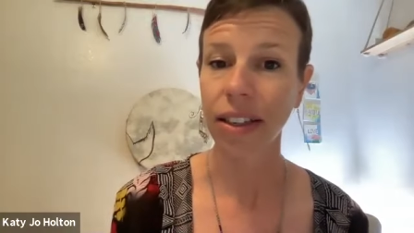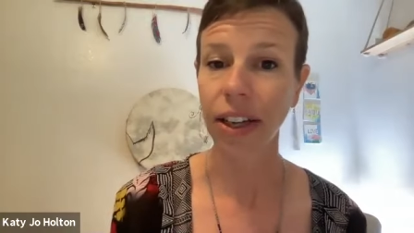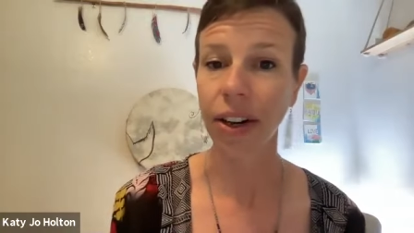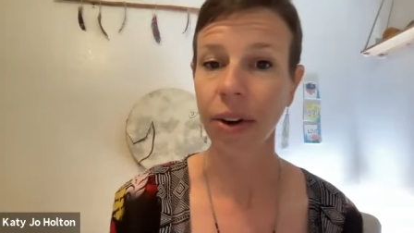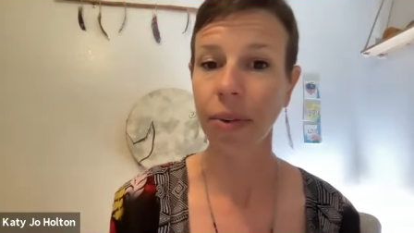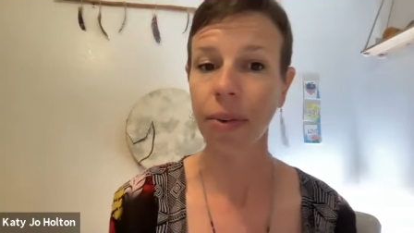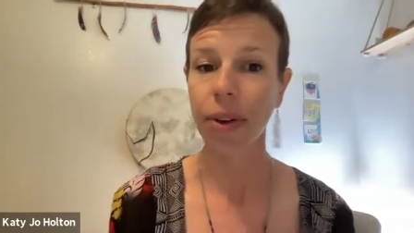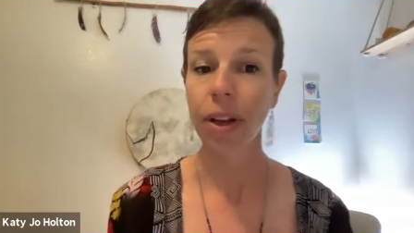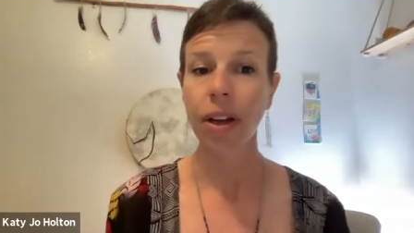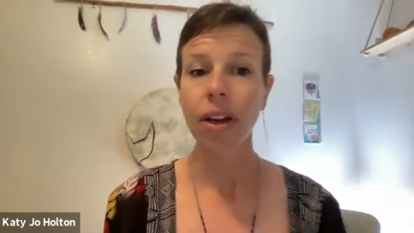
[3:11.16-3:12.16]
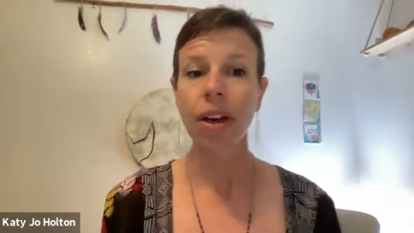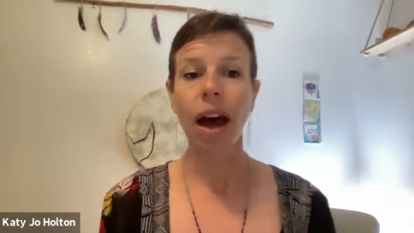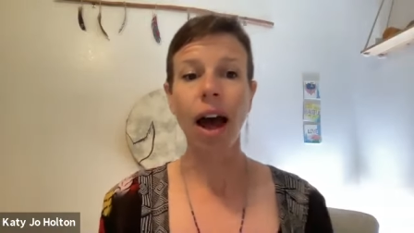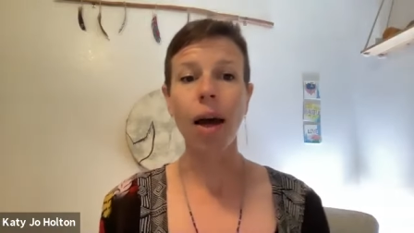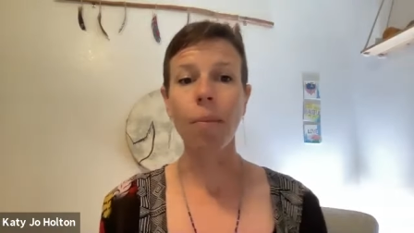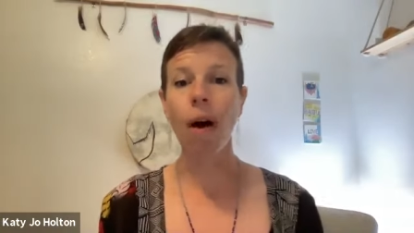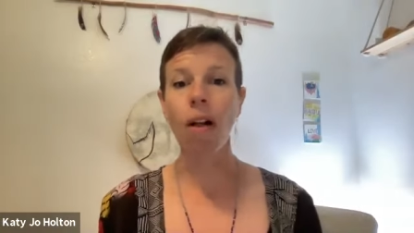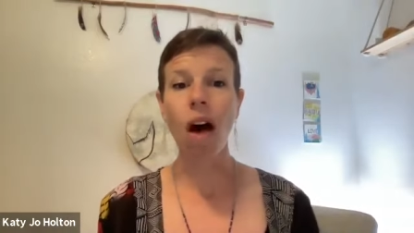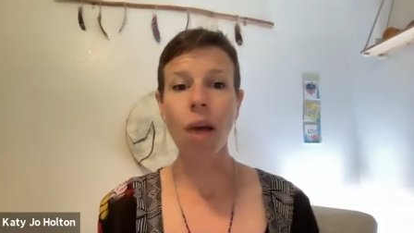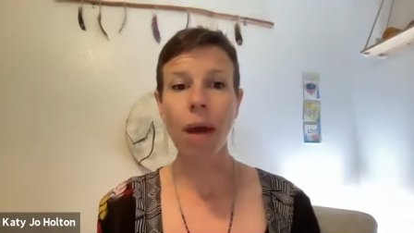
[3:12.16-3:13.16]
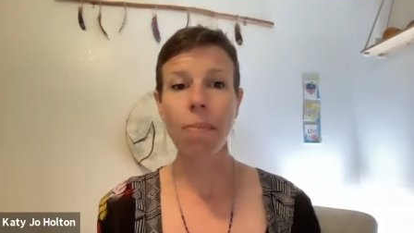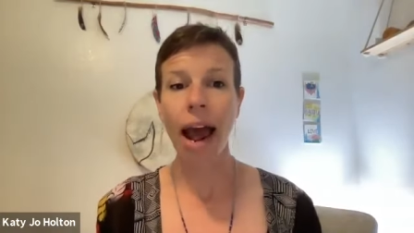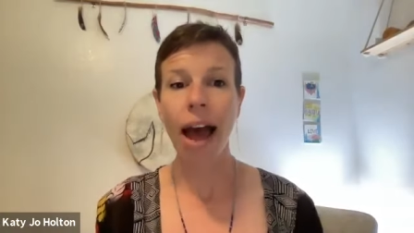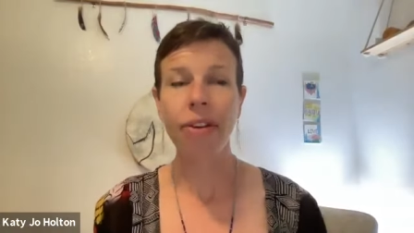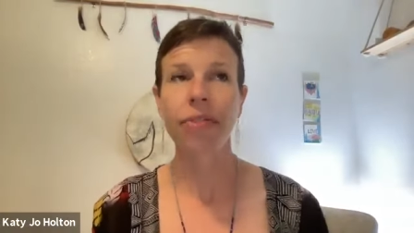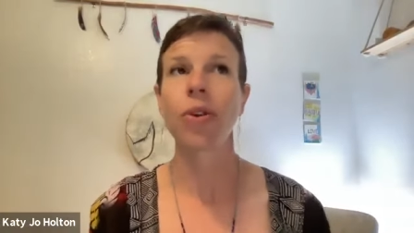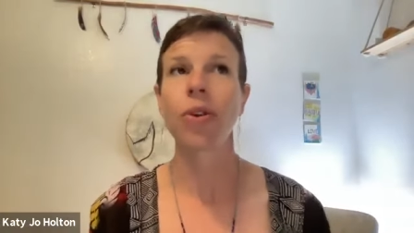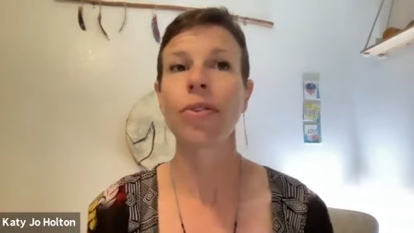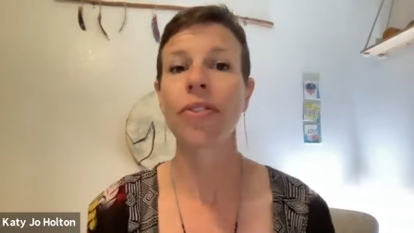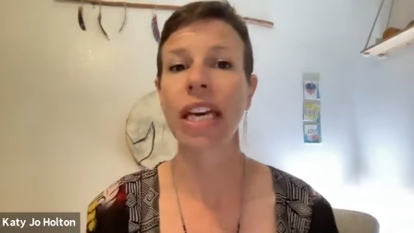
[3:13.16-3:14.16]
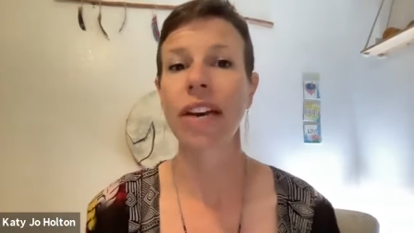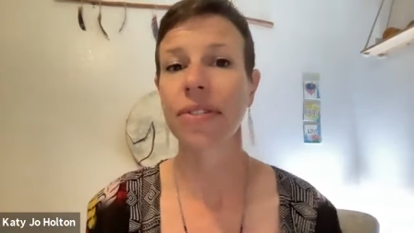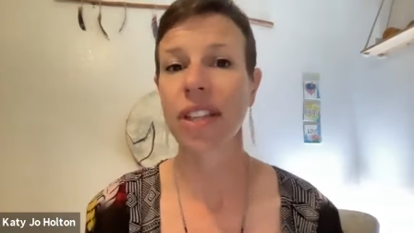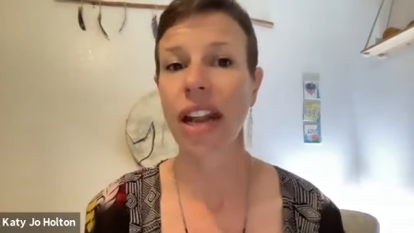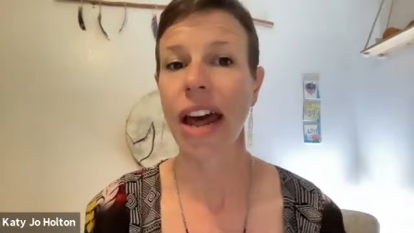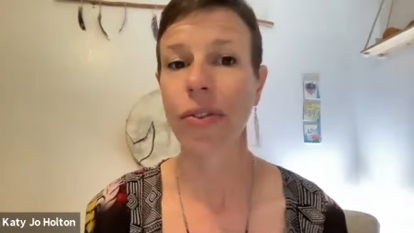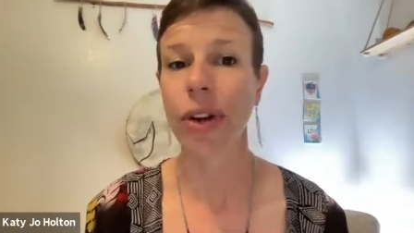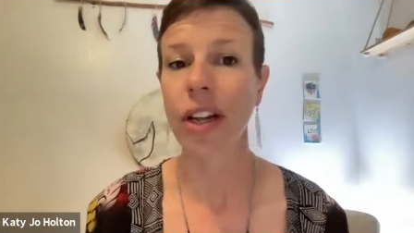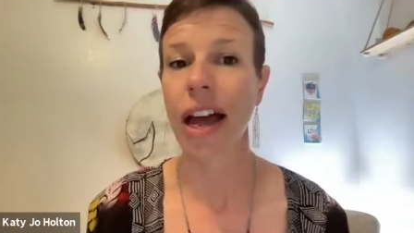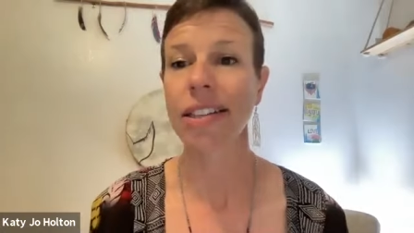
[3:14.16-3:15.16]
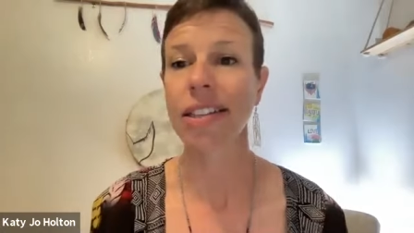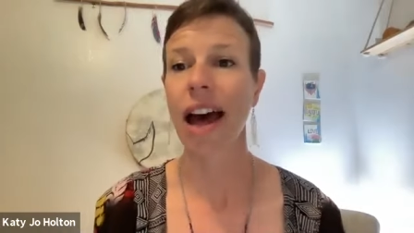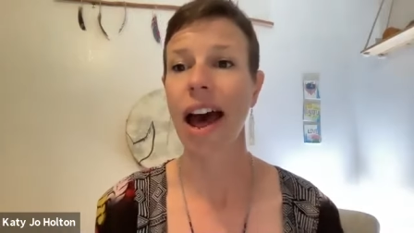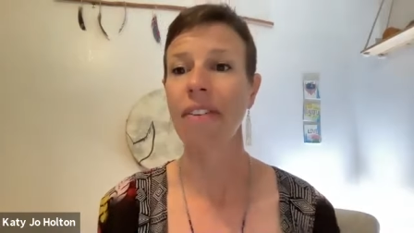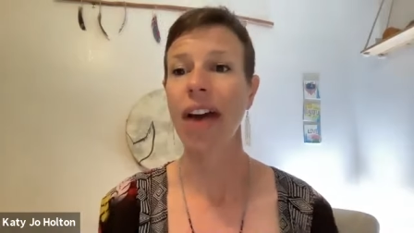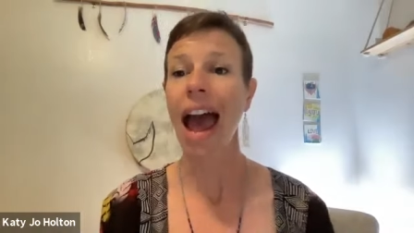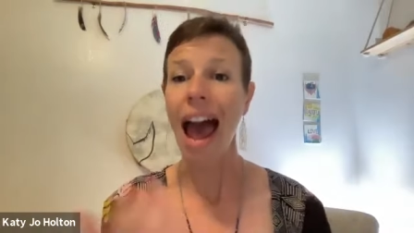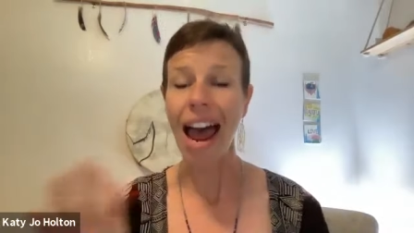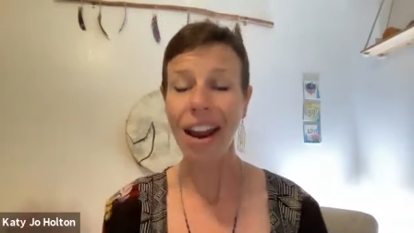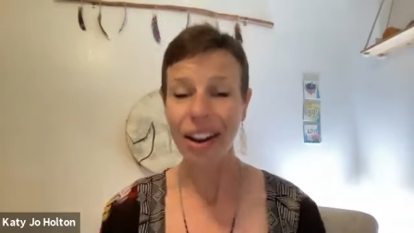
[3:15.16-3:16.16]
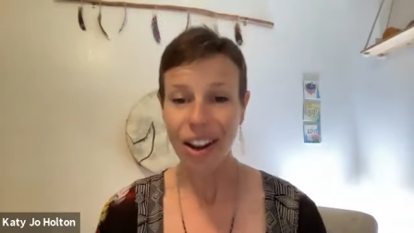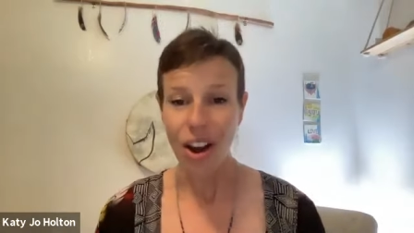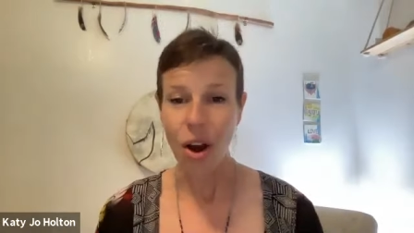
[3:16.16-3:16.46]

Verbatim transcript: you know. Um, along my path, a few of the gifts that I've realized I've had